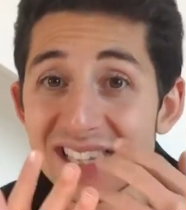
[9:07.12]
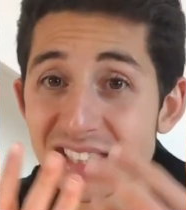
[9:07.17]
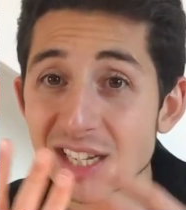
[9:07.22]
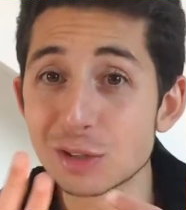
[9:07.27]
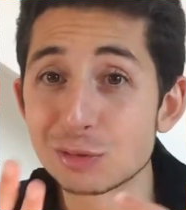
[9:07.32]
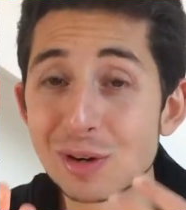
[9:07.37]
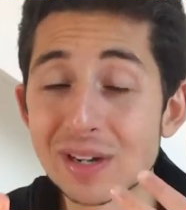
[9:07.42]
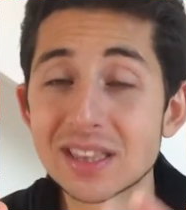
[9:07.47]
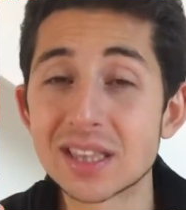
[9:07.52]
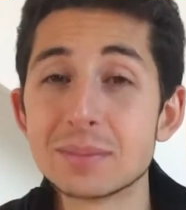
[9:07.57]
as
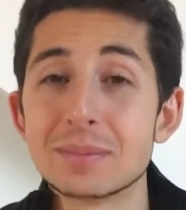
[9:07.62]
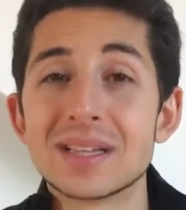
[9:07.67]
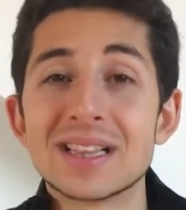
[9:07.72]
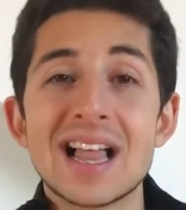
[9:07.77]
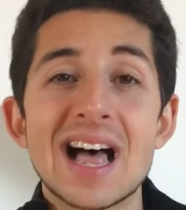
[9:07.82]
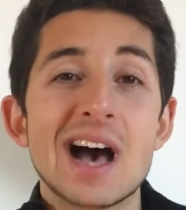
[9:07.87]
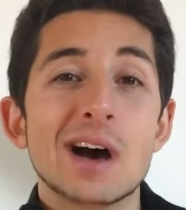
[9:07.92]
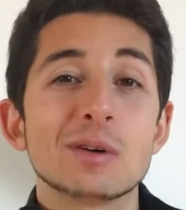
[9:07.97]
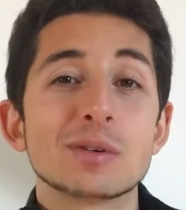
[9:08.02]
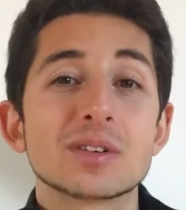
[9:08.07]
I read them
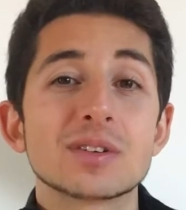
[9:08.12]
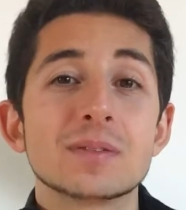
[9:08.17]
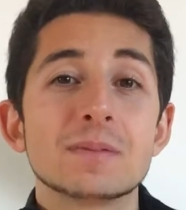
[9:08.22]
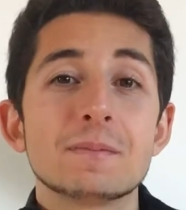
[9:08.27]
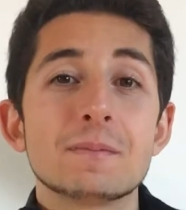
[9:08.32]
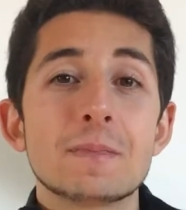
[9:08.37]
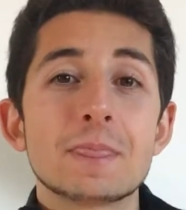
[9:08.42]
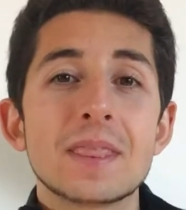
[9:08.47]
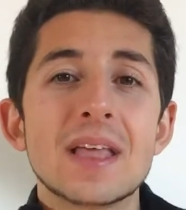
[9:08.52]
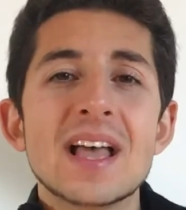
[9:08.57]
aloud.
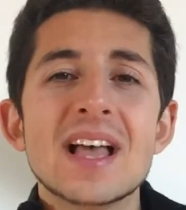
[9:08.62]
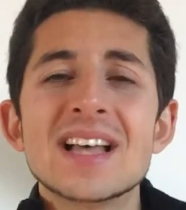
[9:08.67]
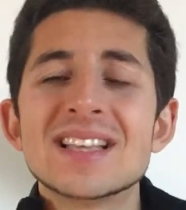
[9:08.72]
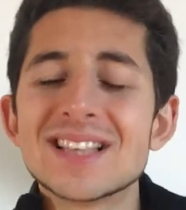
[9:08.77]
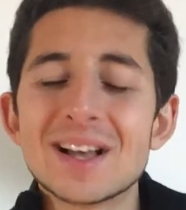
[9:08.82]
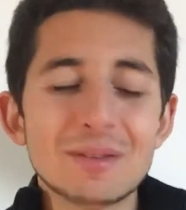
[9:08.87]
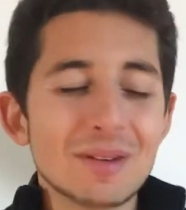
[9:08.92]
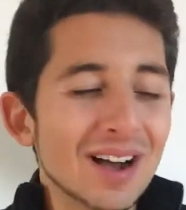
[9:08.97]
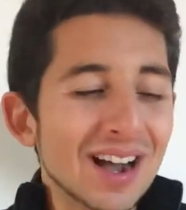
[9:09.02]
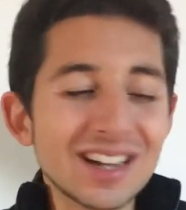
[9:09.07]

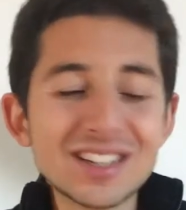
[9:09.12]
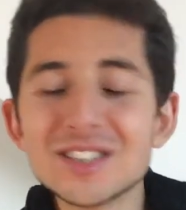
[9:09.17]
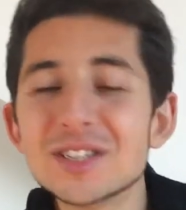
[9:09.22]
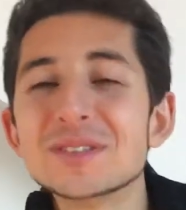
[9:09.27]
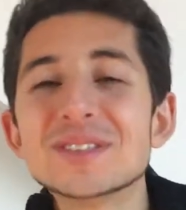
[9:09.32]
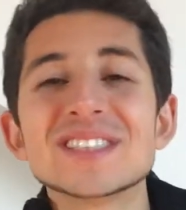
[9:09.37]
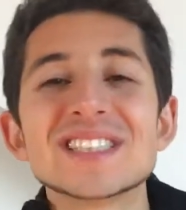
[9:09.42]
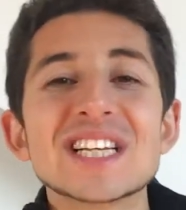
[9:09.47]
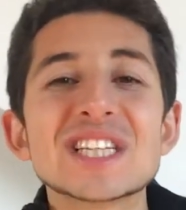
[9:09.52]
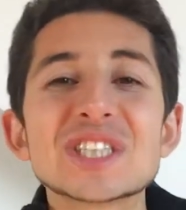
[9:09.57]
Now, I had
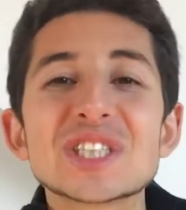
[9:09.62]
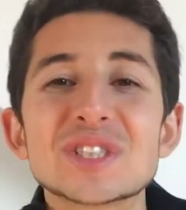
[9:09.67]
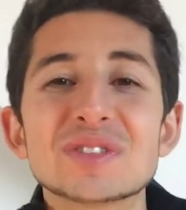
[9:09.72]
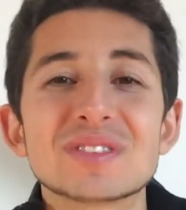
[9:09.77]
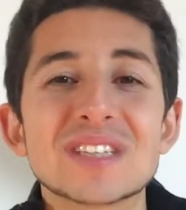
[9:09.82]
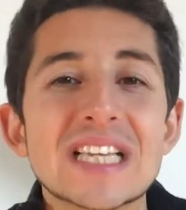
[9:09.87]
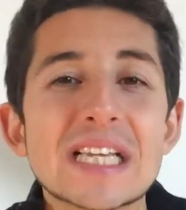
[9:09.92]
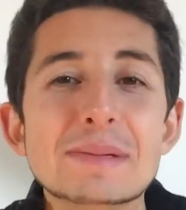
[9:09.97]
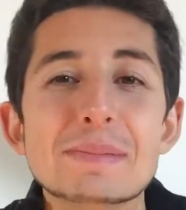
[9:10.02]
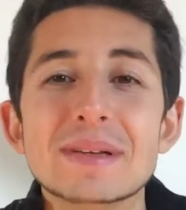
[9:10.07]
no intention
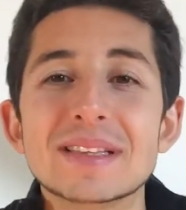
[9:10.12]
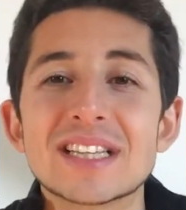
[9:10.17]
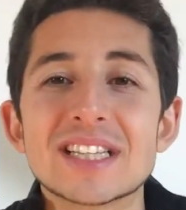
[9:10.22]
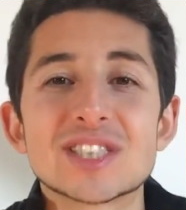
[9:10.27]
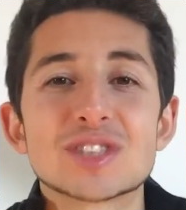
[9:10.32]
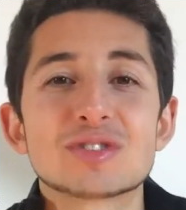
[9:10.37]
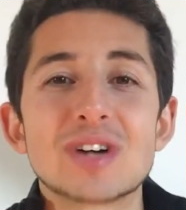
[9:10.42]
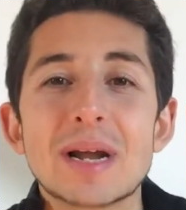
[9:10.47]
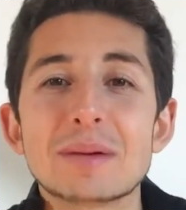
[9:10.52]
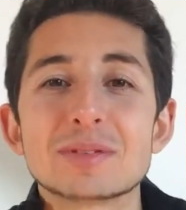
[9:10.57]
of keeping
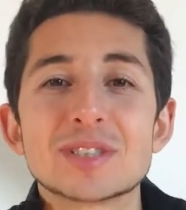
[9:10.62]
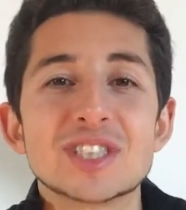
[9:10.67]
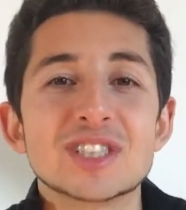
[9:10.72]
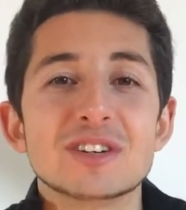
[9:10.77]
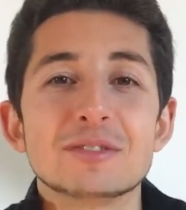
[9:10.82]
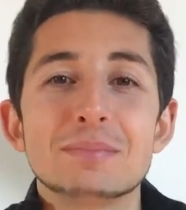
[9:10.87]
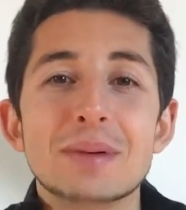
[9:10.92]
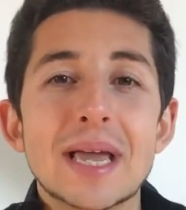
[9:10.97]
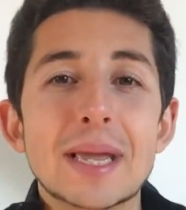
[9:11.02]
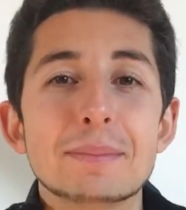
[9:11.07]
this scrap
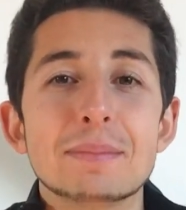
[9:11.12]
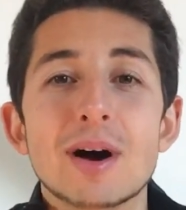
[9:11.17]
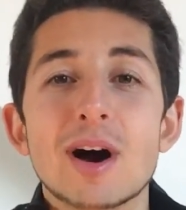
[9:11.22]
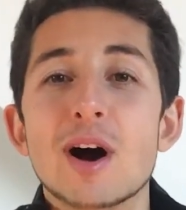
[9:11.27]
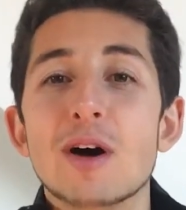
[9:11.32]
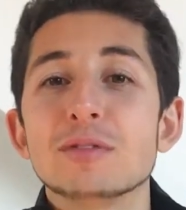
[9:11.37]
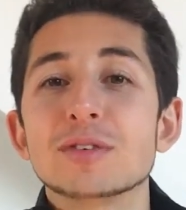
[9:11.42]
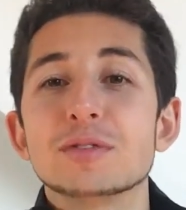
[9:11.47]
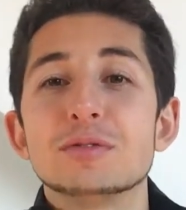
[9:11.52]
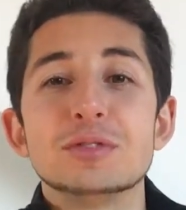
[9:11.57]
sheet of paper
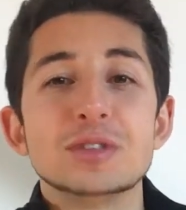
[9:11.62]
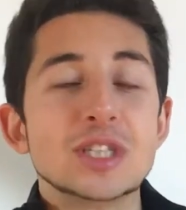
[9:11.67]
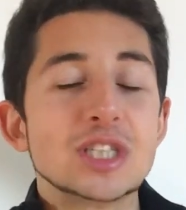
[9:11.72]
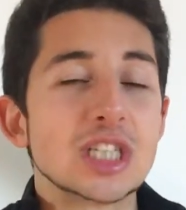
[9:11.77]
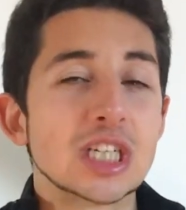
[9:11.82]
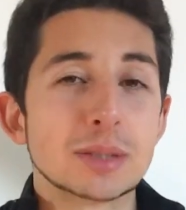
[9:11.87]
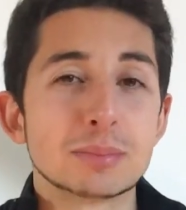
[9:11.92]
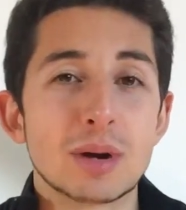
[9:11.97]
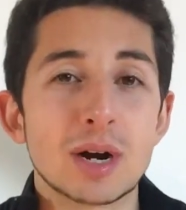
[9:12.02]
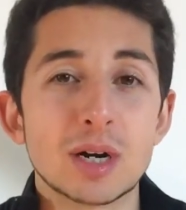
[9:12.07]
after
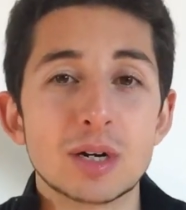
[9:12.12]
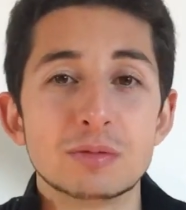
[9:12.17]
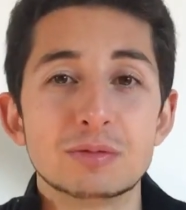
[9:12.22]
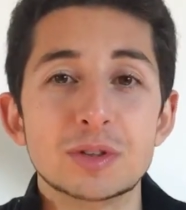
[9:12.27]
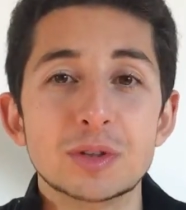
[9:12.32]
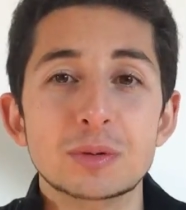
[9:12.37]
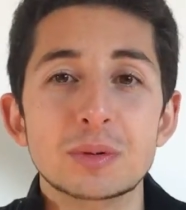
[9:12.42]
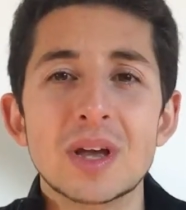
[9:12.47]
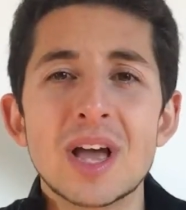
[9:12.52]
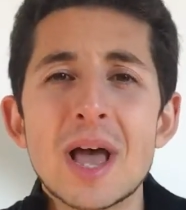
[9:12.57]
finishing my
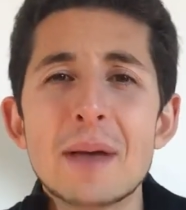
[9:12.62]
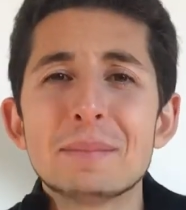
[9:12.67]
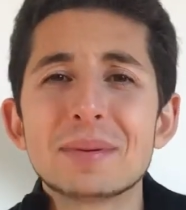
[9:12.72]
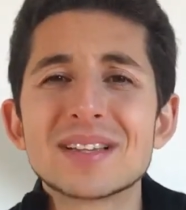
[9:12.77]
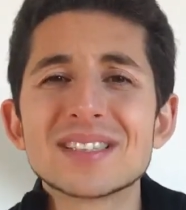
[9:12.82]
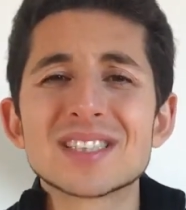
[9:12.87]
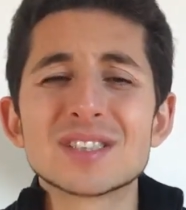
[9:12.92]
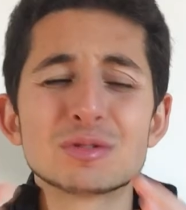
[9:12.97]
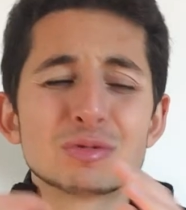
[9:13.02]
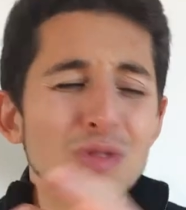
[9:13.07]
review
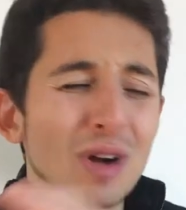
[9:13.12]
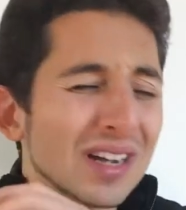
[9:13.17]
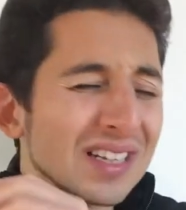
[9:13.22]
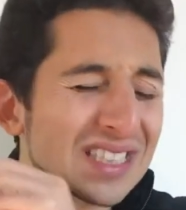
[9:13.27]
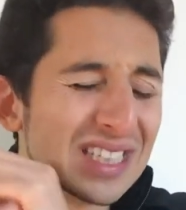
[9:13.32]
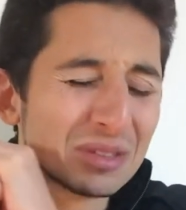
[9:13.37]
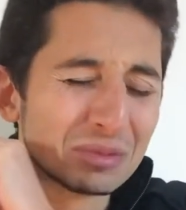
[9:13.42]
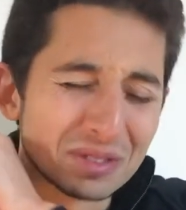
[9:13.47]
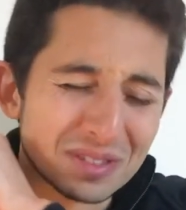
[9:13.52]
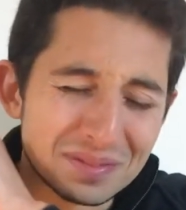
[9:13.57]
because the
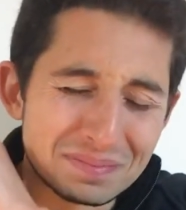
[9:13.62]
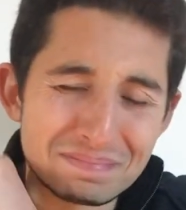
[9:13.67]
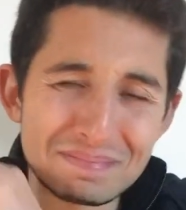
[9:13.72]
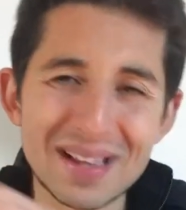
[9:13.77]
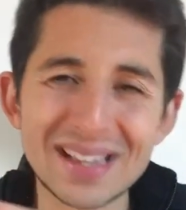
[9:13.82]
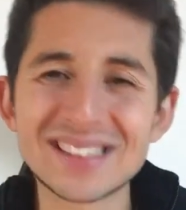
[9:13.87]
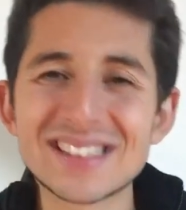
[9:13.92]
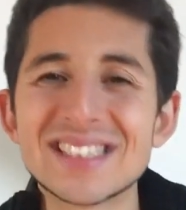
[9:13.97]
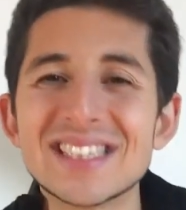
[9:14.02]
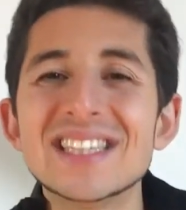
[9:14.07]
writing was
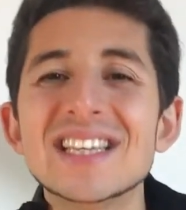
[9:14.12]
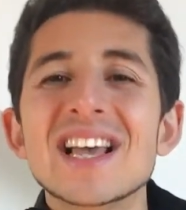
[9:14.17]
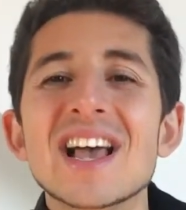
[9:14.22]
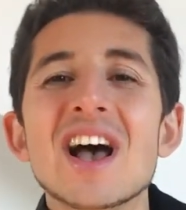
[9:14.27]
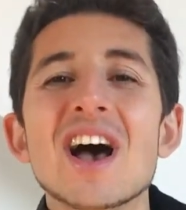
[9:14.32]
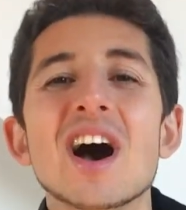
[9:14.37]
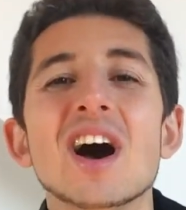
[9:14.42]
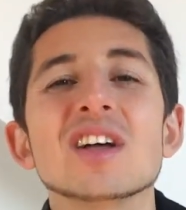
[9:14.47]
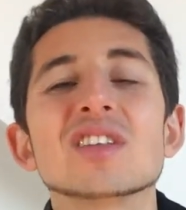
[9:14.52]
messy,